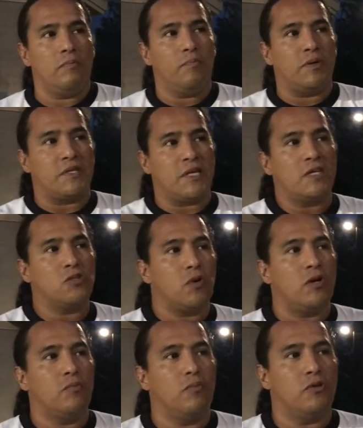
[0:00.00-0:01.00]
Besides
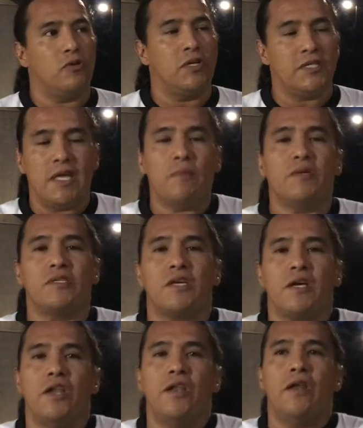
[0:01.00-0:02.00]
Wenabuju, his name is
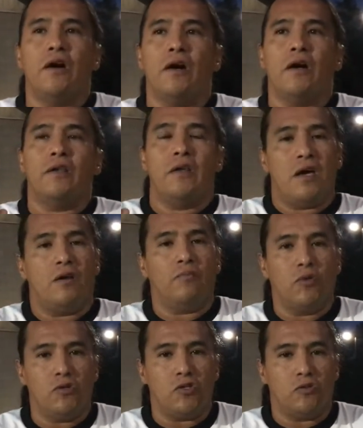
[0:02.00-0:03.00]

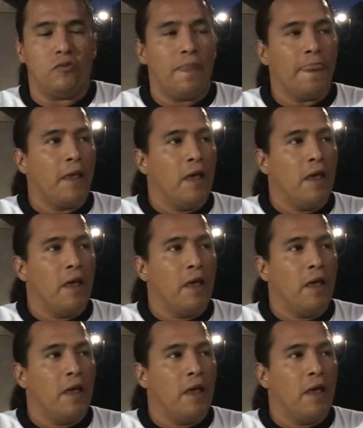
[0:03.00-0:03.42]
Nanabuju.